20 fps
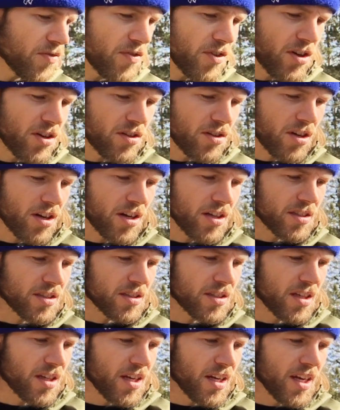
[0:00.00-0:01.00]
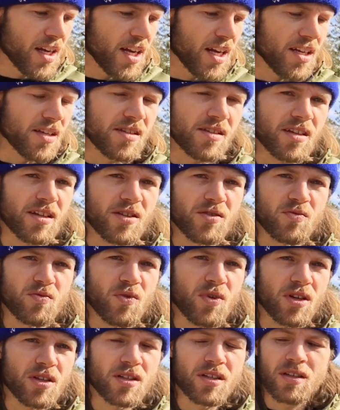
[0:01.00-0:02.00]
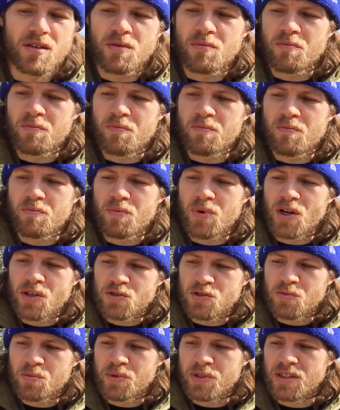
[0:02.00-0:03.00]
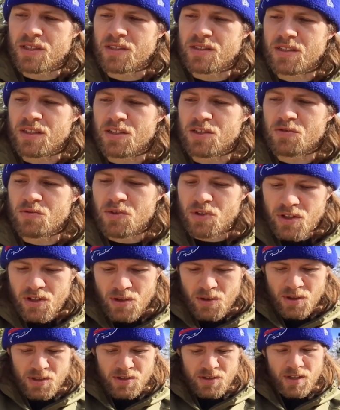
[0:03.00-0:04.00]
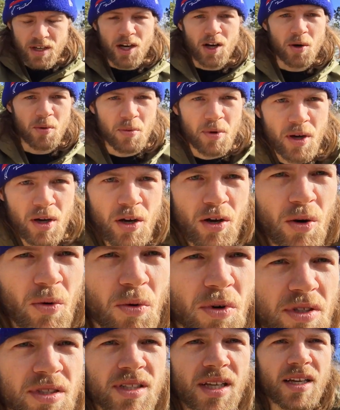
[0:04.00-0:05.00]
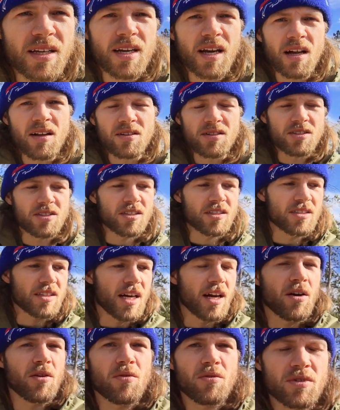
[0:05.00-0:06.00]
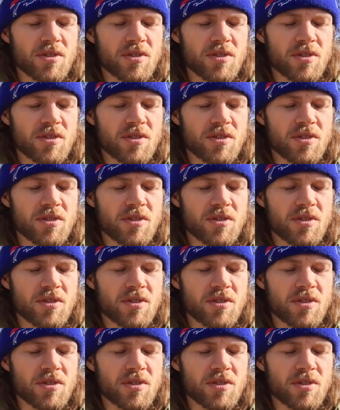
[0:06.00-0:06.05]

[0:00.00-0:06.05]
far lost, is one puzzle piece that is really going to help. Once that knowledge is out,